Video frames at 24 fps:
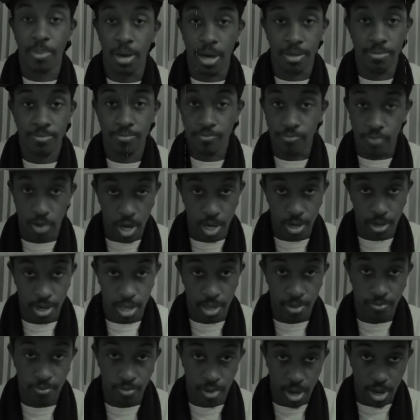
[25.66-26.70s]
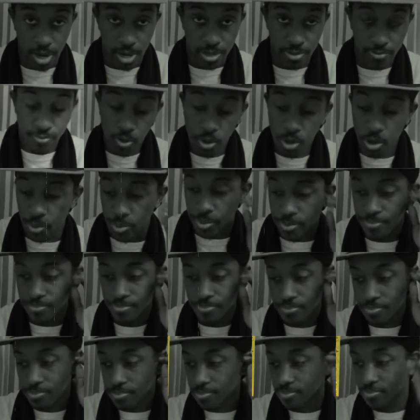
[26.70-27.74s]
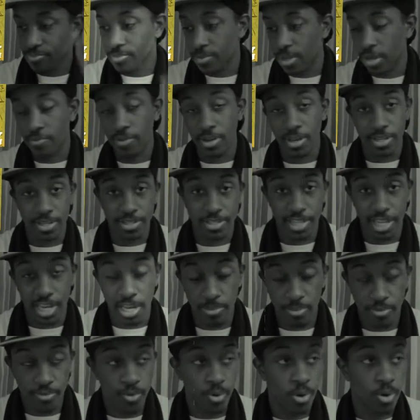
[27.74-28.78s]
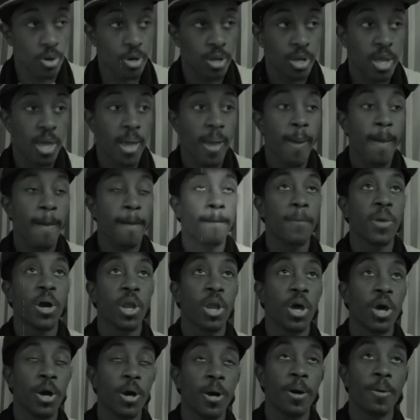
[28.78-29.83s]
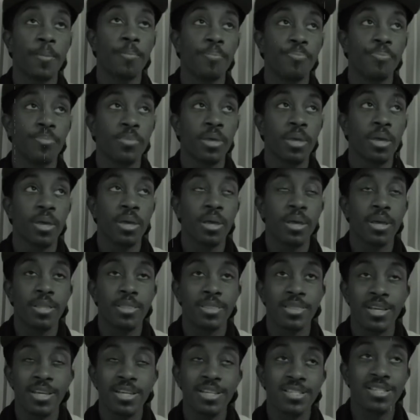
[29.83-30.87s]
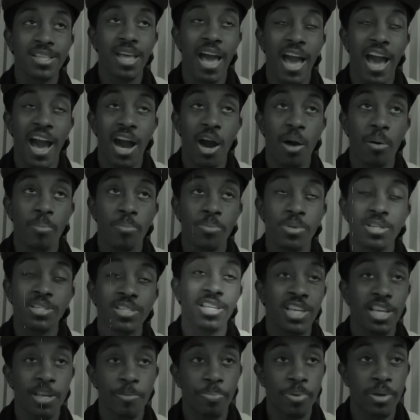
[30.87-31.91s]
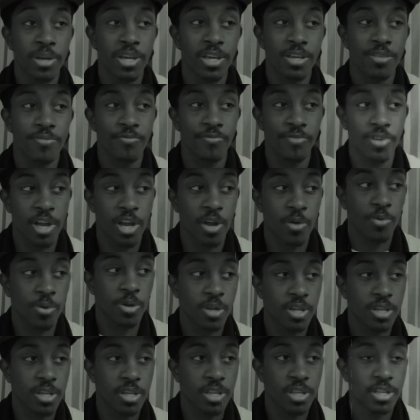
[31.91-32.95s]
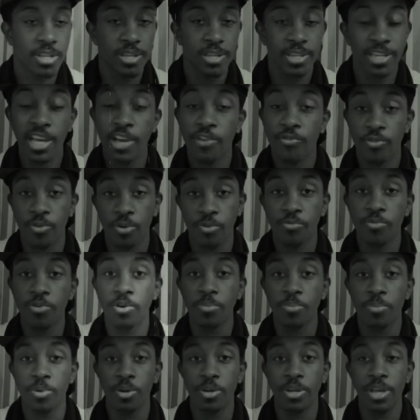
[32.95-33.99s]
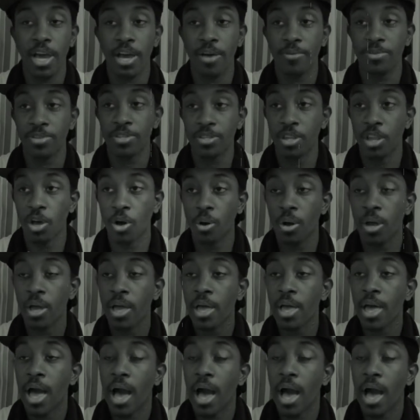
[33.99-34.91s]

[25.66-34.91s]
by named Friday's Foolery. If I didn't say that before. But this EP is very different from your Dallas. Look,